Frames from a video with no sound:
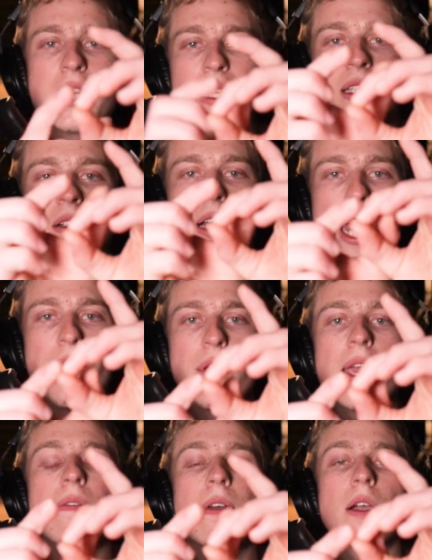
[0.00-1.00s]
that little
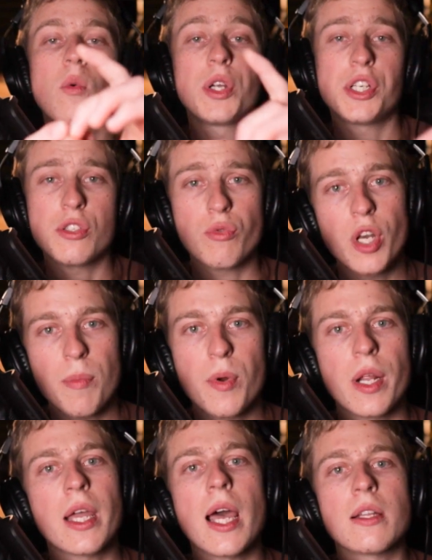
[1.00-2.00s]
area in there, which is 3D
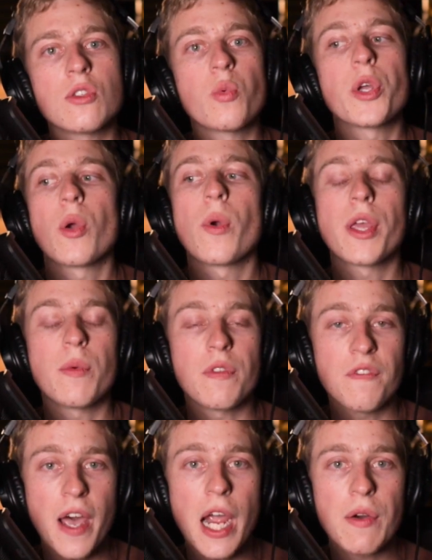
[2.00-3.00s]
printed guns, where you're working
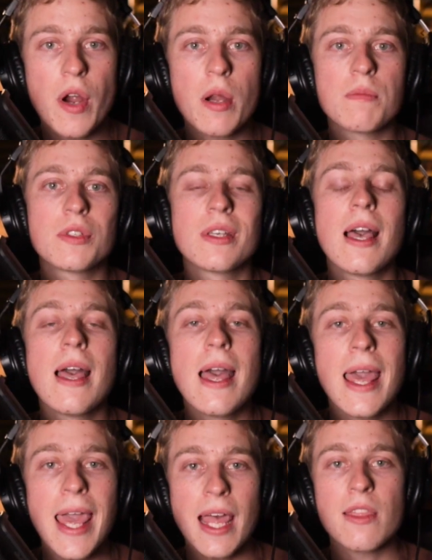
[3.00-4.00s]
with firearms
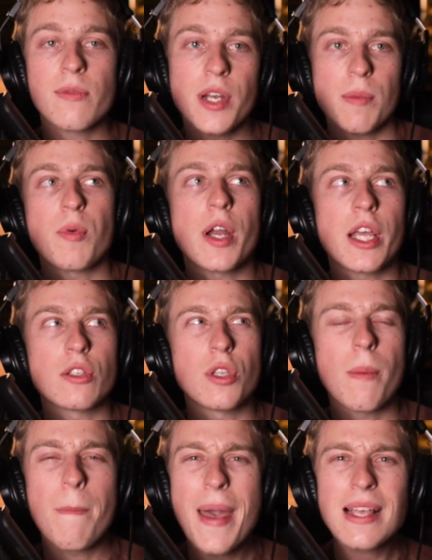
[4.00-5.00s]
and 3D printing. So
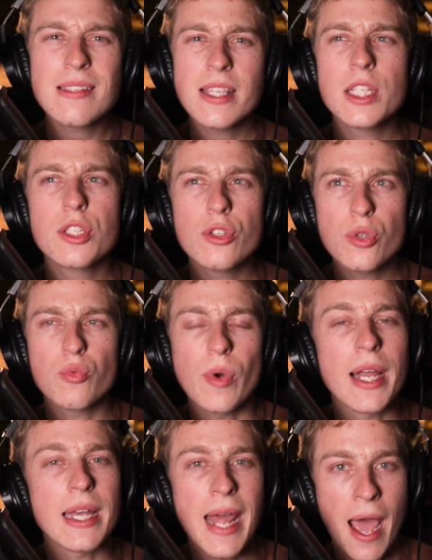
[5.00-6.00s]
the best thing to do
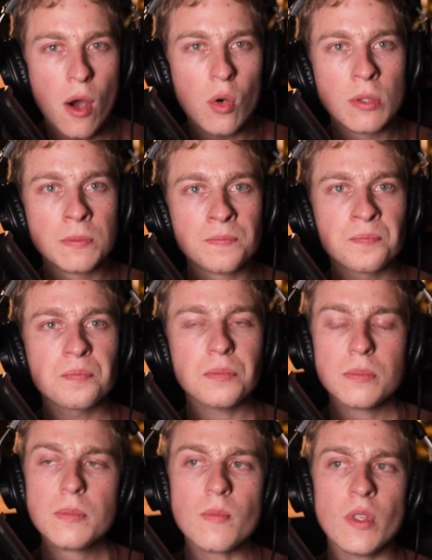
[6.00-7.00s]
right now
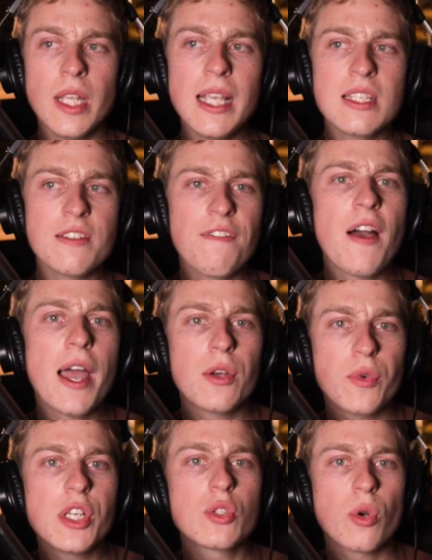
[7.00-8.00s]
is to
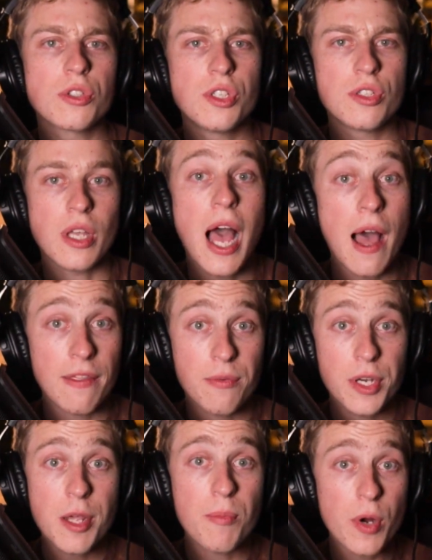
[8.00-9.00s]
find resources on
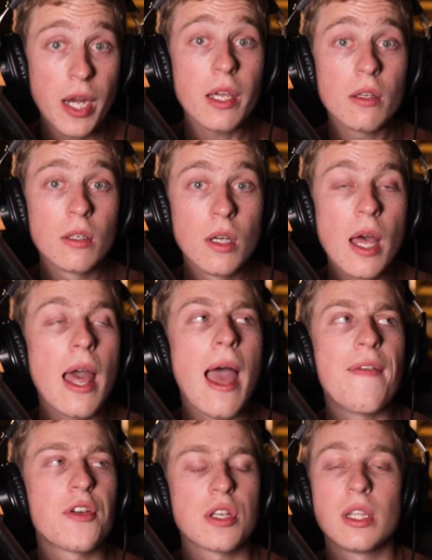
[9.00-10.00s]
3D printing.
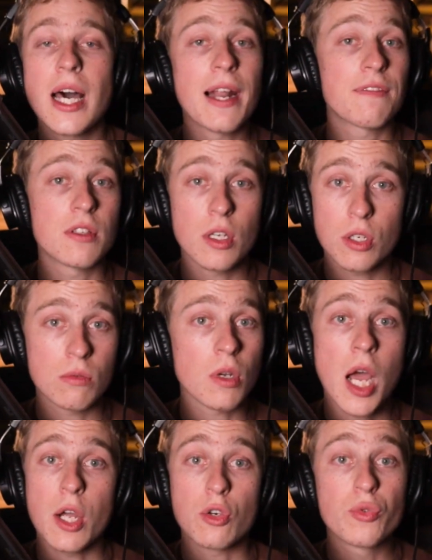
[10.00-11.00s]
And there's a lot
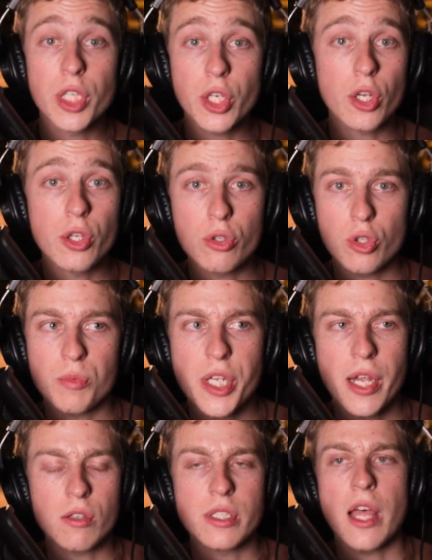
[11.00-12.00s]
of really good YouTube
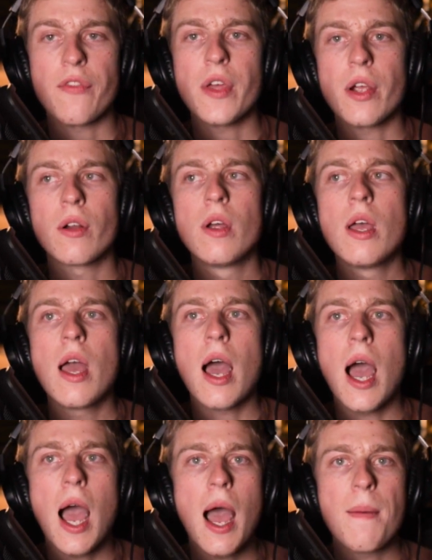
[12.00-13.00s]
channels out there.
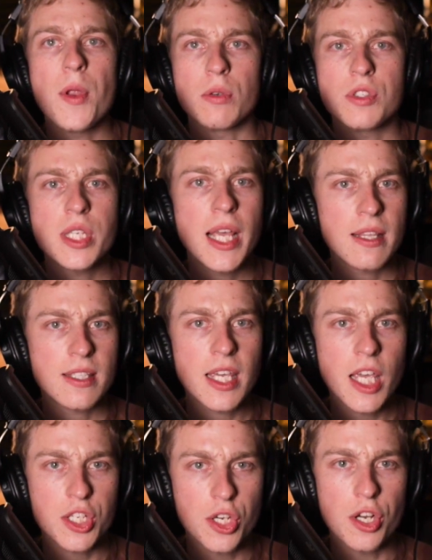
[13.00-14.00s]
CNC
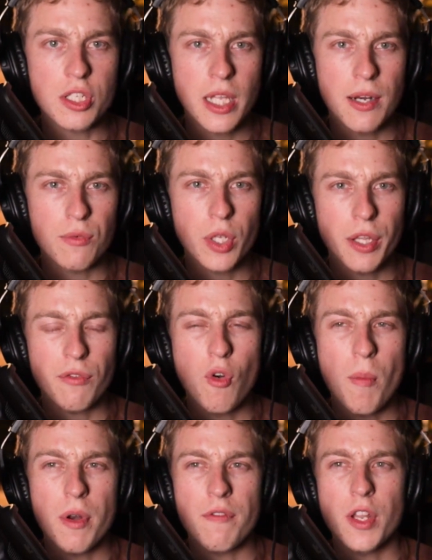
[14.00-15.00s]
Kitchen does a lot of really
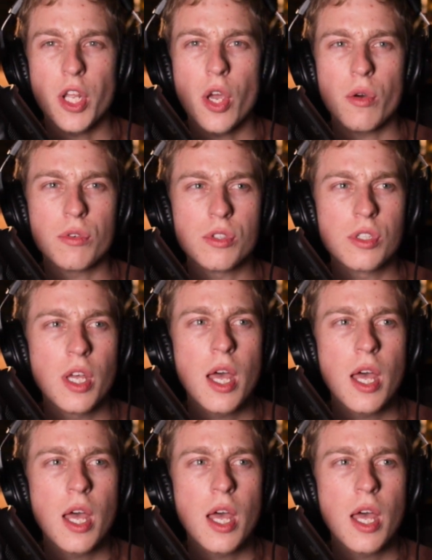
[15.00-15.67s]
informative videos.